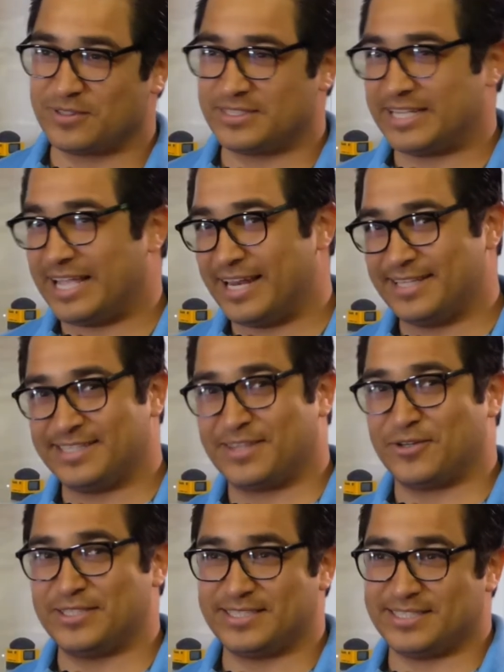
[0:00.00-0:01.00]
to get into
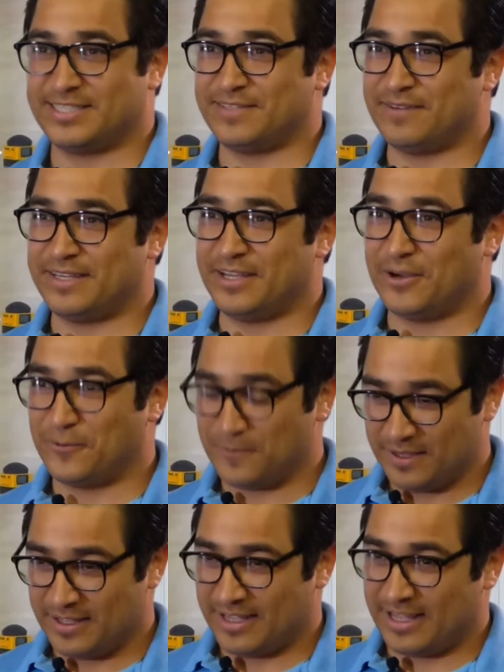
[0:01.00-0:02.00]
360 video,
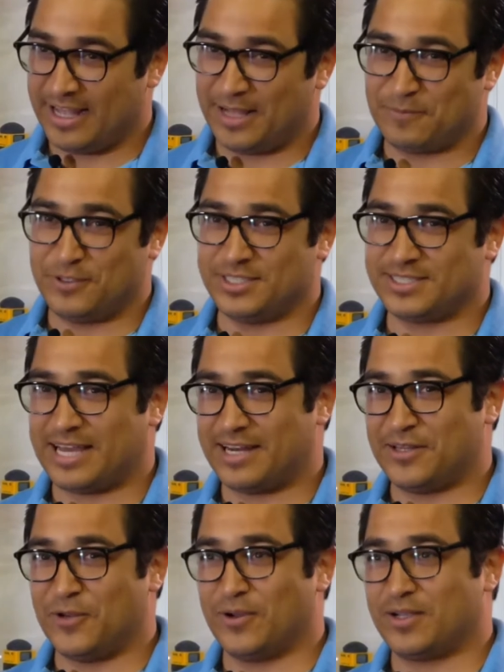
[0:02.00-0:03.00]
um, you just got
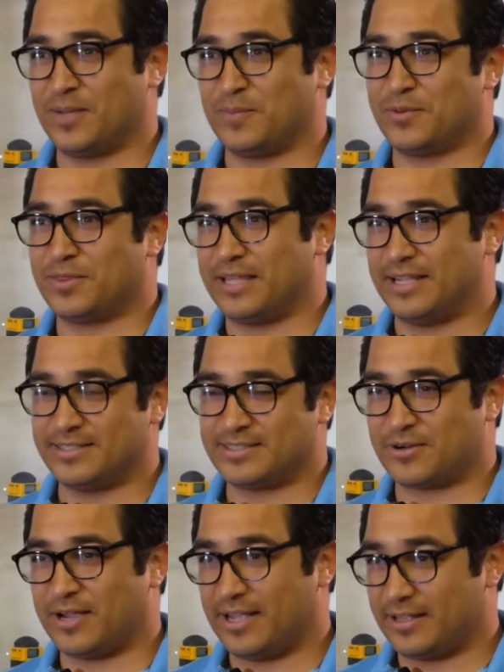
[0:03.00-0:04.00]
to know a couple
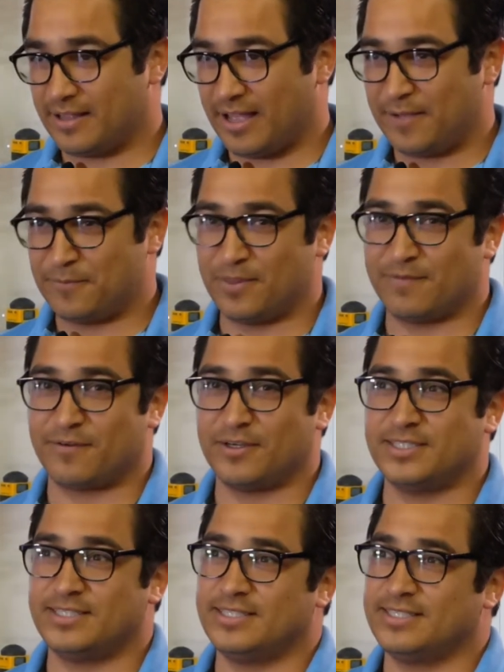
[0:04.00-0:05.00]
things, right? Um, the
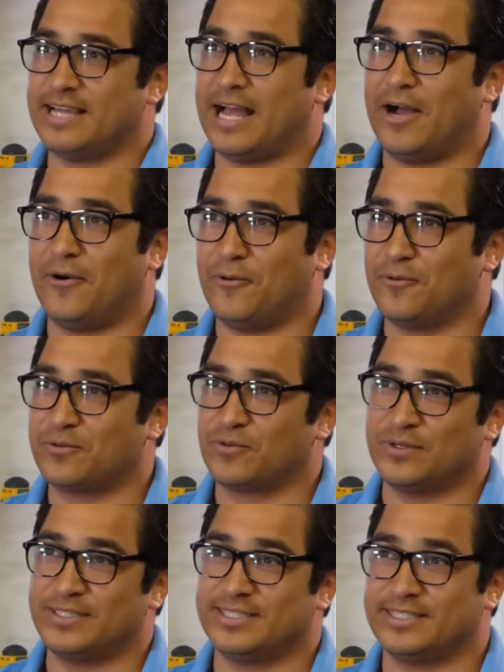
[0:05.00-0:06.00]
first is how
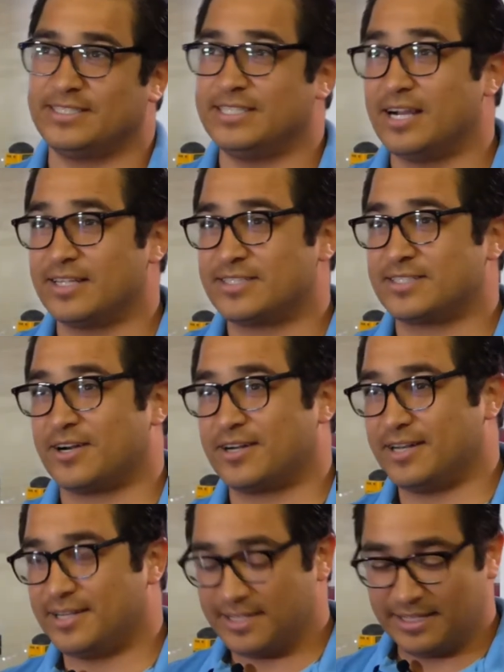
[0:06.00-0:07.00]
360 got
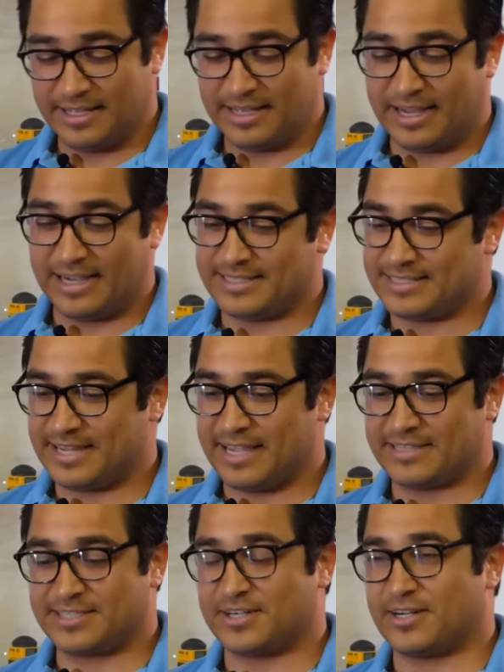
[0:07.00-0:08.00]
started. I'd
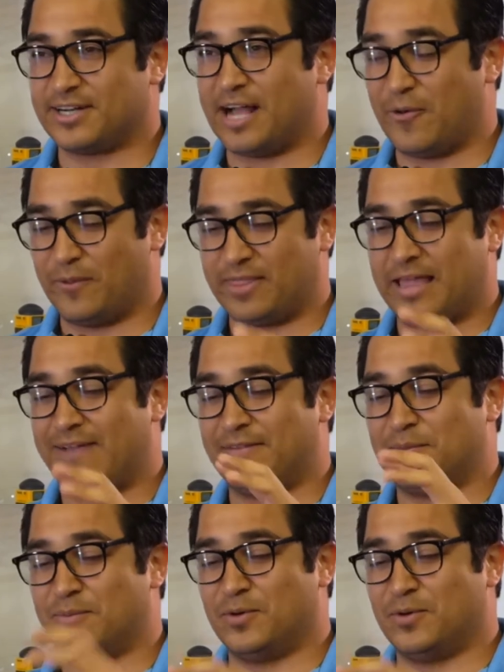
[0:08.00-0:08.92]
say it started out with having